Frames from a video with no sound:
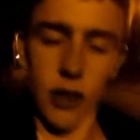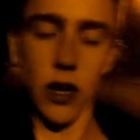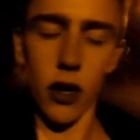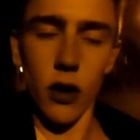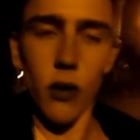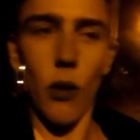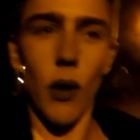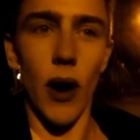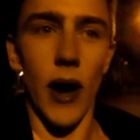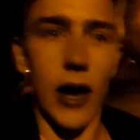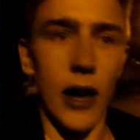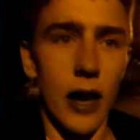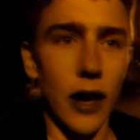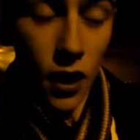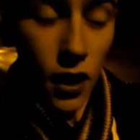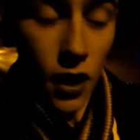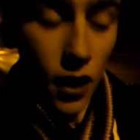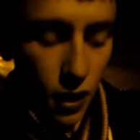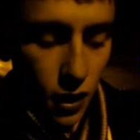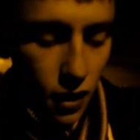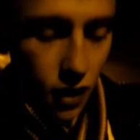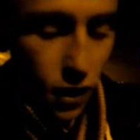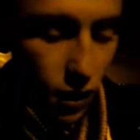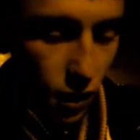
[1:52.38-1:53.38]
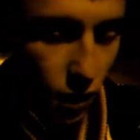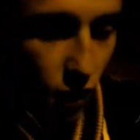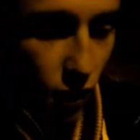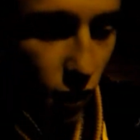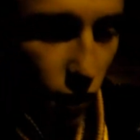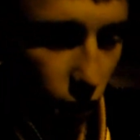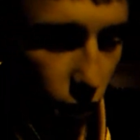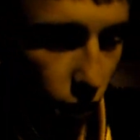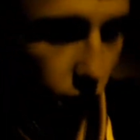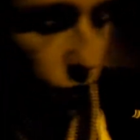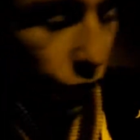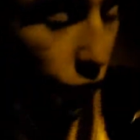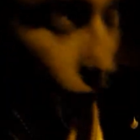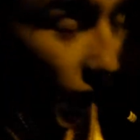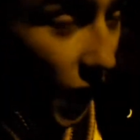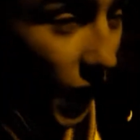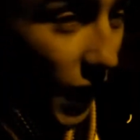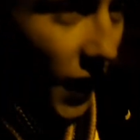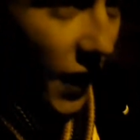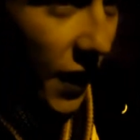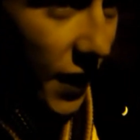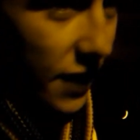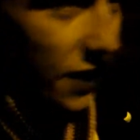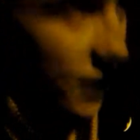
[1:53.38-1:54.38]
long way.
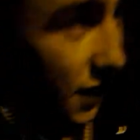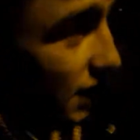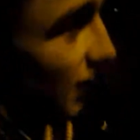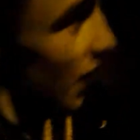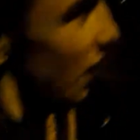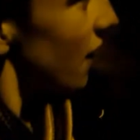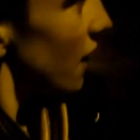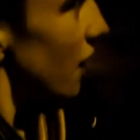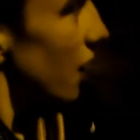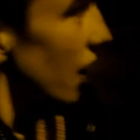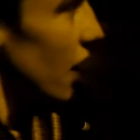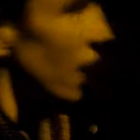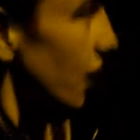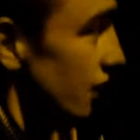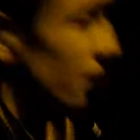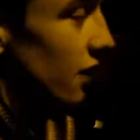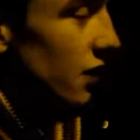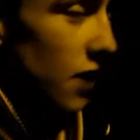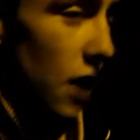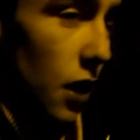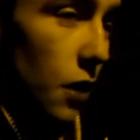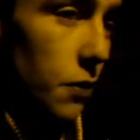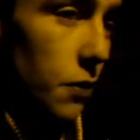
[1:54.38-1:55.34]
Alright, and